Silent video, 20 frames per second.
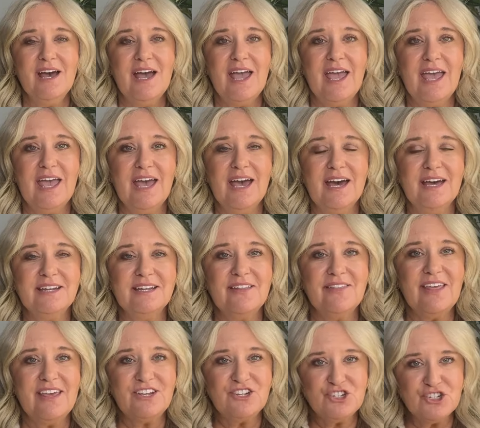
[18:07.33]
and
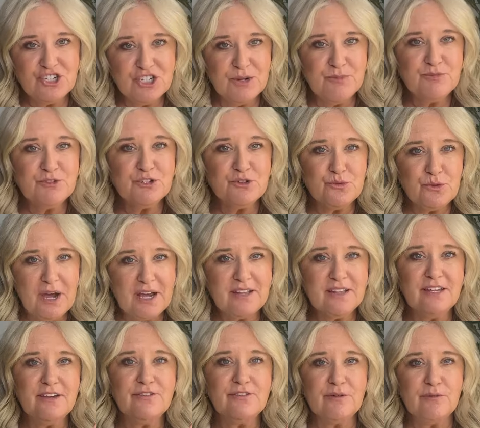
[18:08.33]
they ship
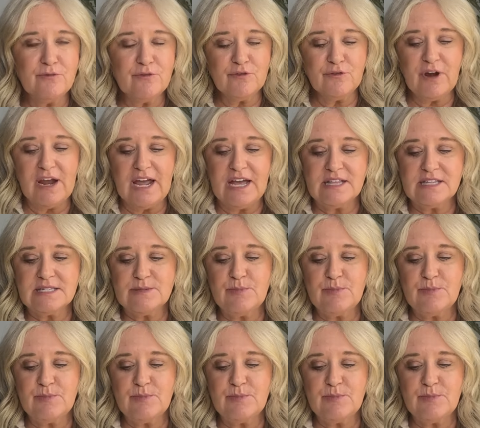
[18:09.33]
directly from France,